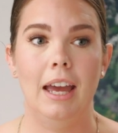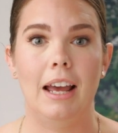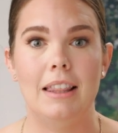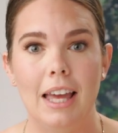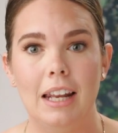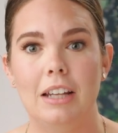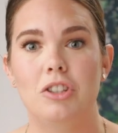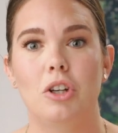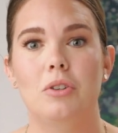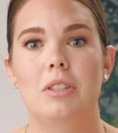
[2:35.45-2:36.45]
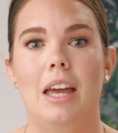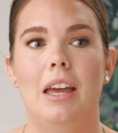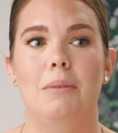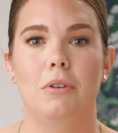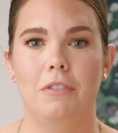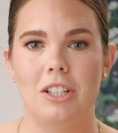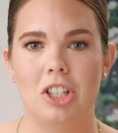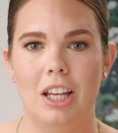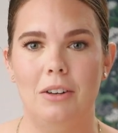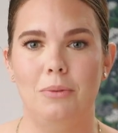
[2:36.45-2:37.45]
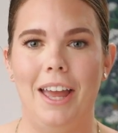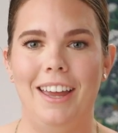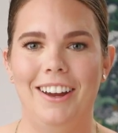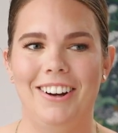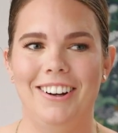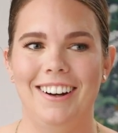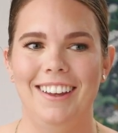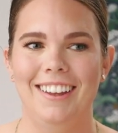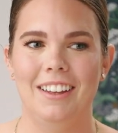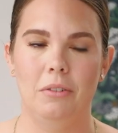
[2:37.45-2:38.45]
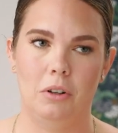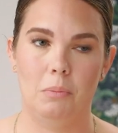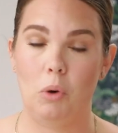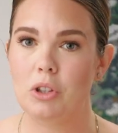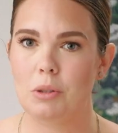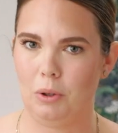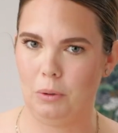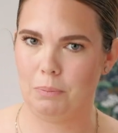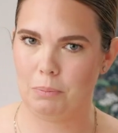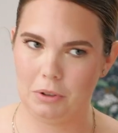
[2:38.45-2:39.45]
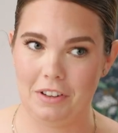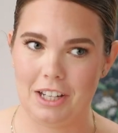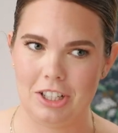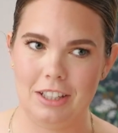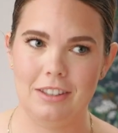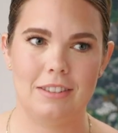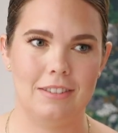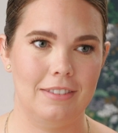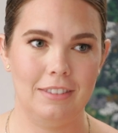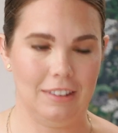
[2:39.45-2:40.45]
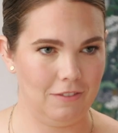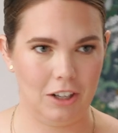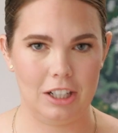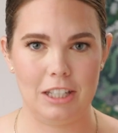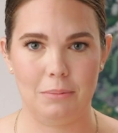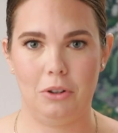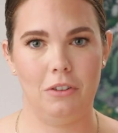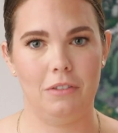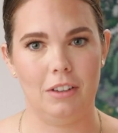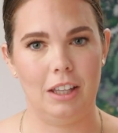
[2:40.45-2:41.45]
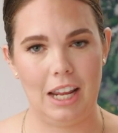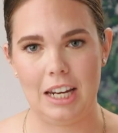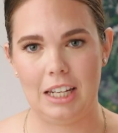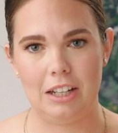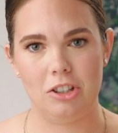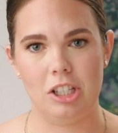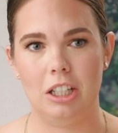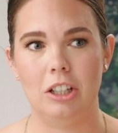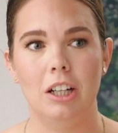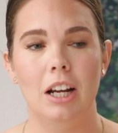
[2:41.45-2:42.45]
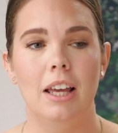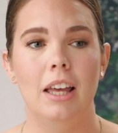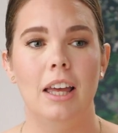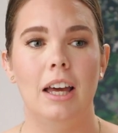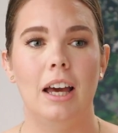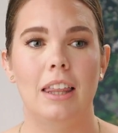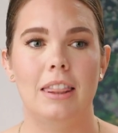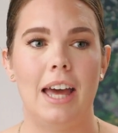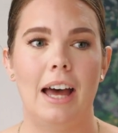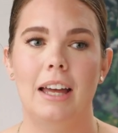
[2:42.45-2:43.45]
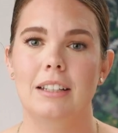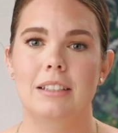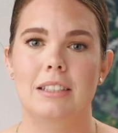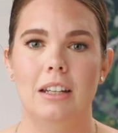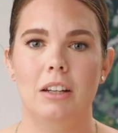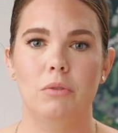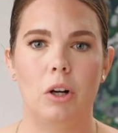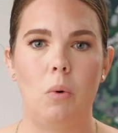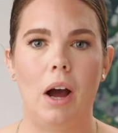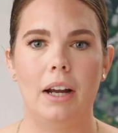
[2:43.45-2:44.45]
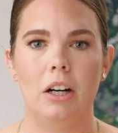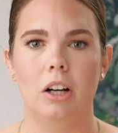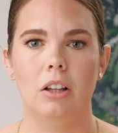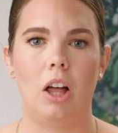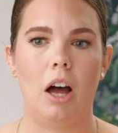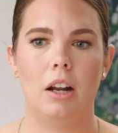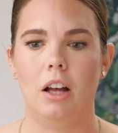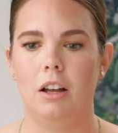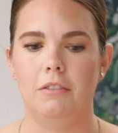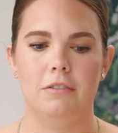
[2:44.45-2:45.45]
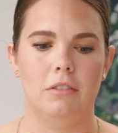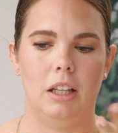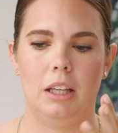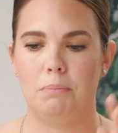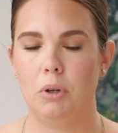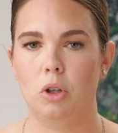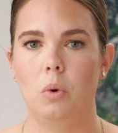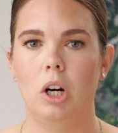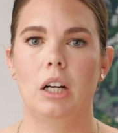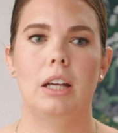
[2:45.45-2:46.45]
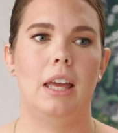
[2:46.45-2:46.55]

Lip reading: And then I chose a profession or multiple professions, very typical of an ADHDer, that didn't require a lot of like book work,